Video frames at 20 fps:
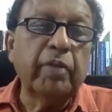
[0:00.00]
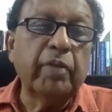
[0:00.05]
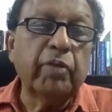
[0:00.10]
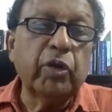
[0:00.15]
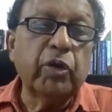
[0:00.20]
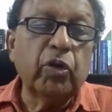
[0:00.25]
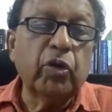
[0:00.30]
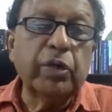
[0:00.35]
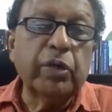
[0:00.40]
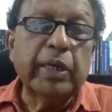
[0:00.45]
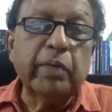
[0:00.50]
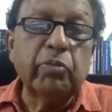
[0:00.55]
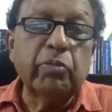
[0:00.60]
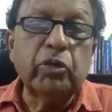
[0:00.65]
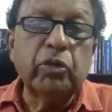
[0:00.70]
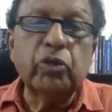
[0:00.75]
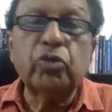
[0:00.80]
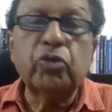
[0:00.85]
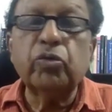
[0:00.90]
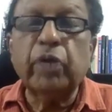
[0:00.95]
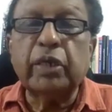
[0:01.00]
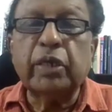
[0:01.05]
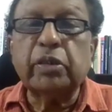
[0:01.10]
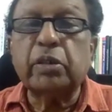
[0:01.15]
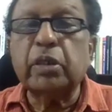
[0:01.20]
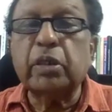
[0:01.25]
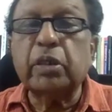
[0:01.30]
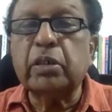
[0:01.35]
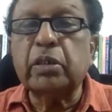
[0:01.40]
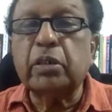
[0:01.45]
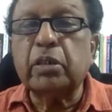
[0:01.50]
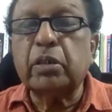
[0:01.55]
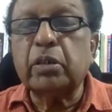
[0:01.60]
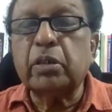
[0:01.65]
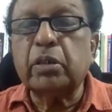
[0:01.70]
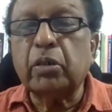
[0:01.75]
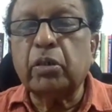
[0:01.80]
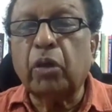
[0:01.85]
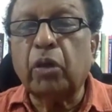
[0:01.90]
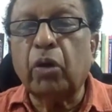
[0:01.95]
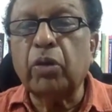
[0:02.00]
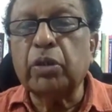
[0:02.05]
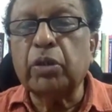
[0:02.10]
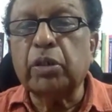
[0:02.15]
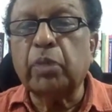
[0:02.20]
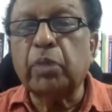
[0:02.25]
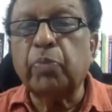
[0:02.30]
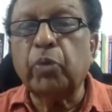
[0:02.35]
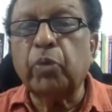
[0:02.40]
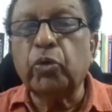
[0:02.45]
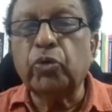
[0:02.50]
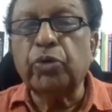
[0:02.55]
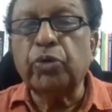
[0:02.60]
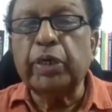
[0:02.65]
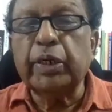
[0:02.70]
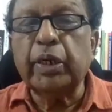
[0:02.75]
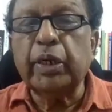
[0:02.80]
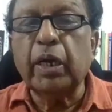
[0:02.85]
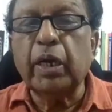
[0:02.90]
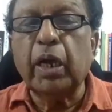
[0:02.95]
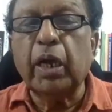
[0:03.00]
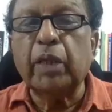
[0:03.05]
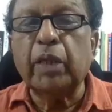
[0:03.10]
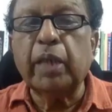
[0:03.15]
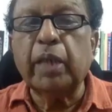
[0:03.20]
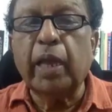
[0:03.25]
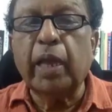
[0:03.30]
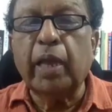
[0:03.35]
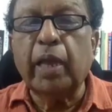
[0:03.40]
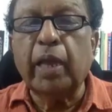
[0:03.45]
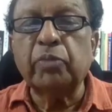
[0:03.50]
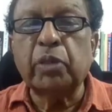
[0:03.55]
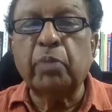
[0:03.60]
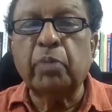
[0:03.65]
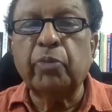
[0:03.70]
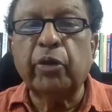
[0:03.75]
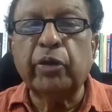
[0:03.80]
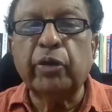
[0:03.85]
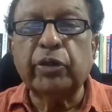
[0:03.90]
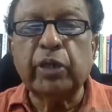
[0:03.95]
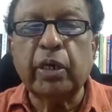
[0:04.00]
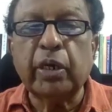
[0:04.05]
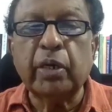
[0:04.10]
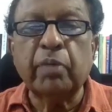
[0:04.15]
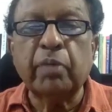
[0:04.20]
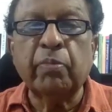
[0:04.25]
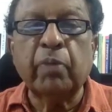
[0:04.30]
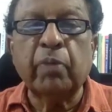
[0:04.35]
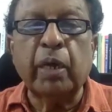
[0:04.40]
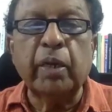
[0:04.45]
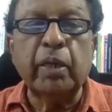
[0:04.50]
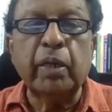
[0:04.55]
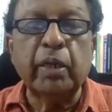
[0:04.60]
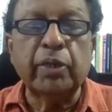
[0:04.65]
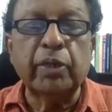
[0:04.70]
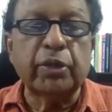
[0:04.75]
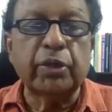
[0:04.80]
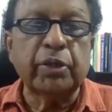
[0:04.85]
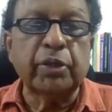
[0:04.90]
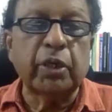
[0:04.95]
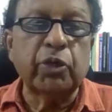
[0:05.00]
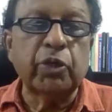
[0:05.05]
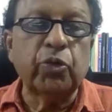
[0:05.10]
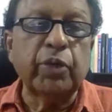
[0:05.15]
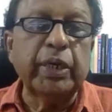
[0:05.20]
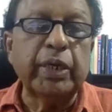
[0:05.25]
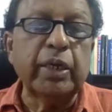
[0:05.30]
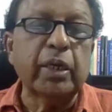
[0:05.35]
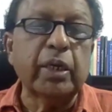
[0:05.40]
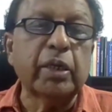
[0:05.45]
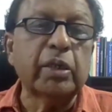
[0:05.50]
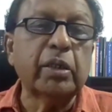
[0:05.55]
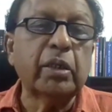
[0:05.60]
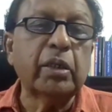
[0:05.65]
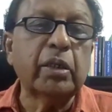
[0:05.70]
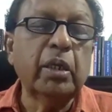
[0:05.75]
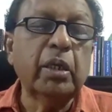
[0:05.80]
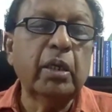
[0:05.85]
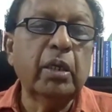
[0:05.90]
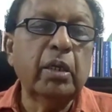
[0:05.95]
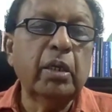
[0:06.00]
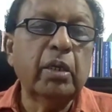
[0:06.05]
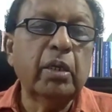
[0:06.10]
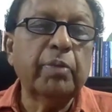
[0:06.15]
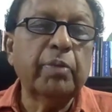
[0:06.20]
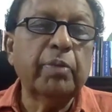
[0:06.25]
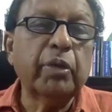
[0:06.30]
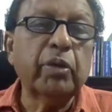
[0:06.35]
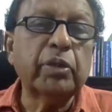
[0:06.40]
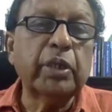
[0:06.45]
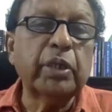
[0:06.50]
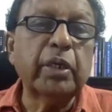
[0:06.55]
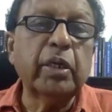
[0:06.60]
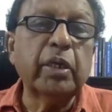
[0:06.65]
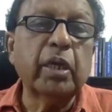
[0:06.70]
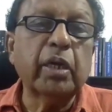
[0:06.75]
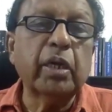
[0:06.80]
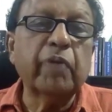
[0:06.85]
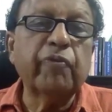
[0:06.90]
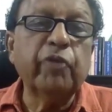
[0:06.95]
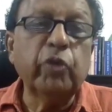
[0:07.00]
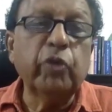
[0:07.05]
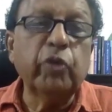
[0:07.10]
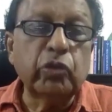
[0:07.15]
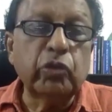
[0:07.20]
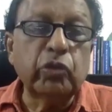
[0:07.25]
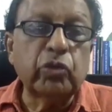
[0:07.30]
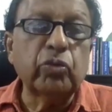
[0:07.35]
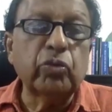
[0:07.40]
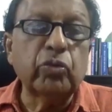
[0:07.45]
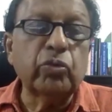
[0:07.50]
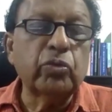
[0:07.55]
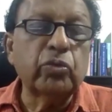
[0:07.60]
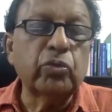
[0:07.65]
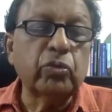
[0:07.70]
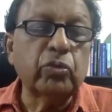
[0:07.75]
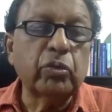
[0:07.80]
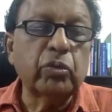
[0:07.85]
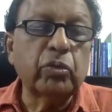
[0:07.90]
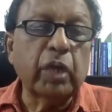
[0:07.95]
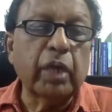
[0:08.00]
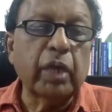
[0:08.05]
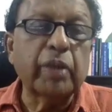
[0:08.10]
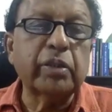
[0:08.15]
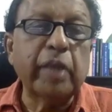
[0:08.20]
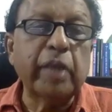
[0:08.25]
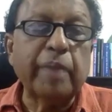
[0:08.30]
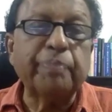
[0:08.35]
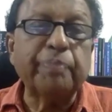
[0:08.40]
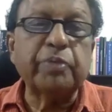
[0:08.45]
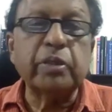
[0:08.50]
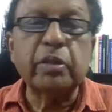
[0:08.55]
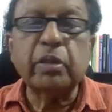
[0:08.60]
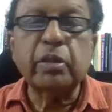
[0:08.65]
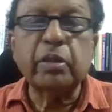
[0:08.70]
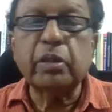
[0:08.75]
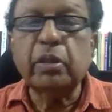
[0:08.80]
they were not able to extend all the support to India, the arms, ammunition, money, et cetera, to India, because India refused to accept